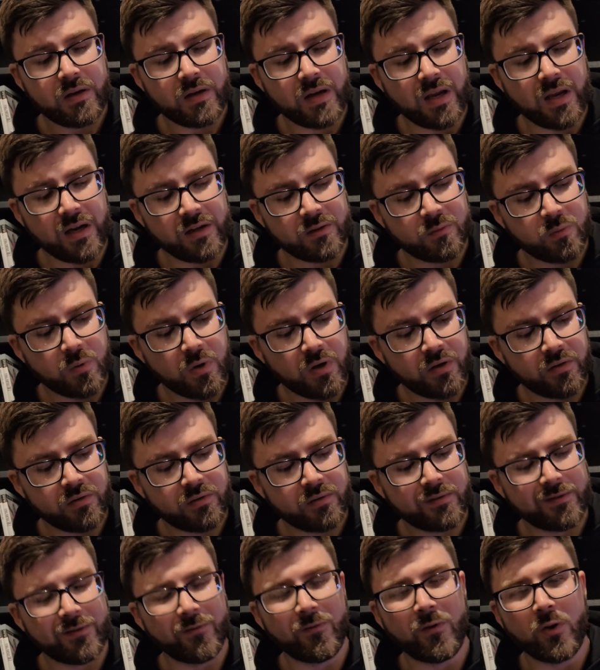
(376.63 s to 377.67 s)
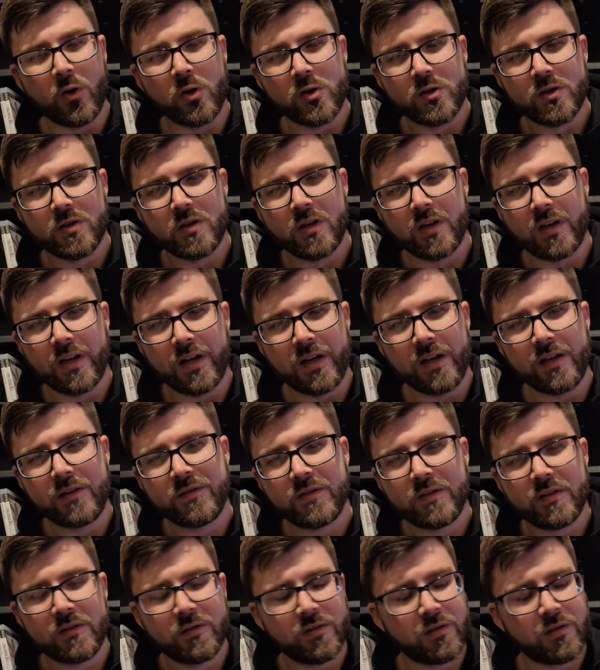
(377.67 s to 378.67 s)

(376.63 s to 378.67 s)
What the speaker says: Next one, unfortunately,